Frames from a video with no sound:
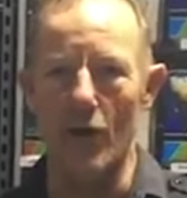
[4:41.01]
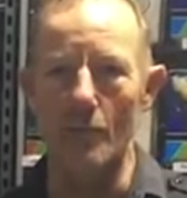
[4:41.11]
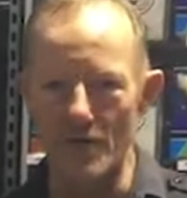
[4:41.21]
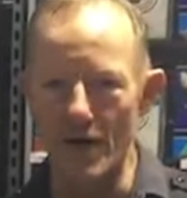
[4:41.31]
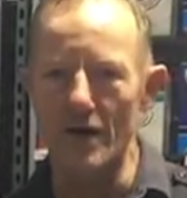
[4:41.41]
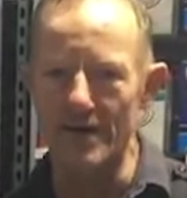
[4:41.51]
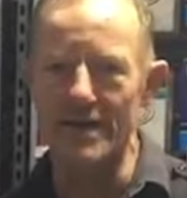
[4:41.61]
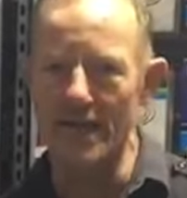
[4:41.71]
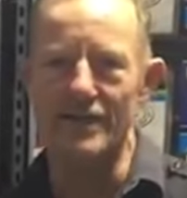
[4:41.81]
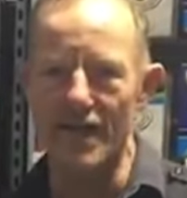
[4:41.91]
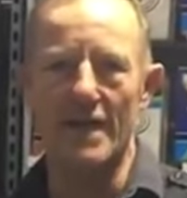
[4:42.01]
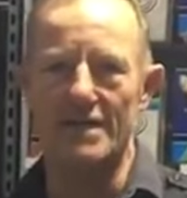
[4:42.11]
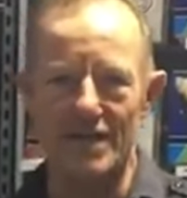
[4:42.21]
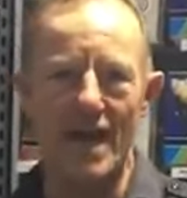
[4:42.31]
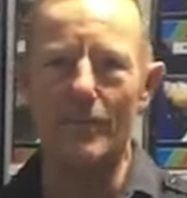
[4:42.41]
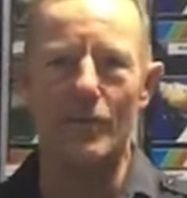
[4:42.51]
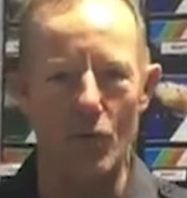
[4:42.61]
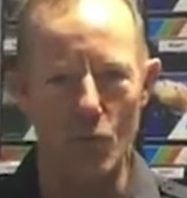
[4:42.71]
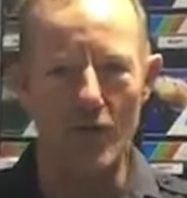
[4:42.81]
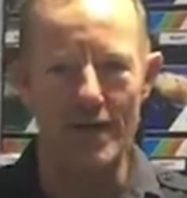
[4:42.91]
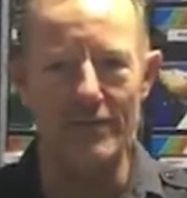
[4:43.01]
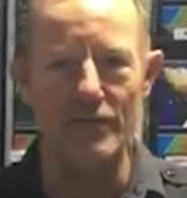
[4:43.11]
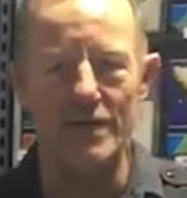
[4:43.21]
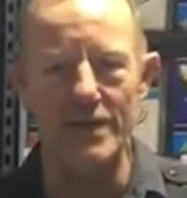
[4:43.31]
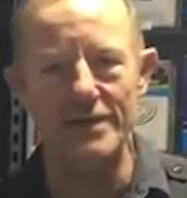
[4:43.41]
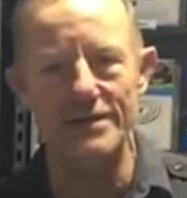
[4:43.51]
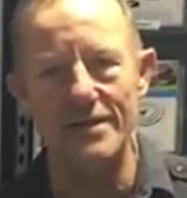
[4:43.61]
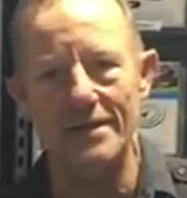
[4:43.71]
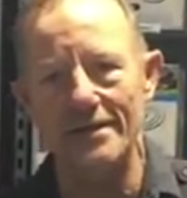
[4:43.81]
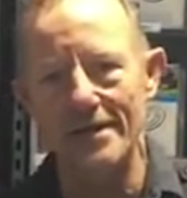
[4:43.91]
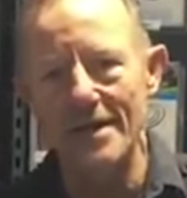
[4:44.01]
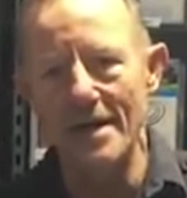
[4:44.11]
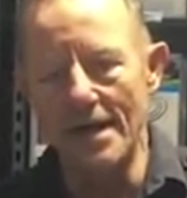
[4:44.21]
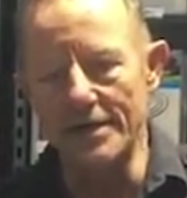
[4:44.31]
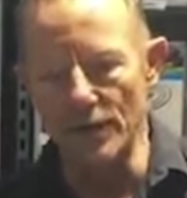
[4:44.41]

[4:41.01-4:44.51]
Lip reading: or I'm going to get that snapper, or whatever it is. You know?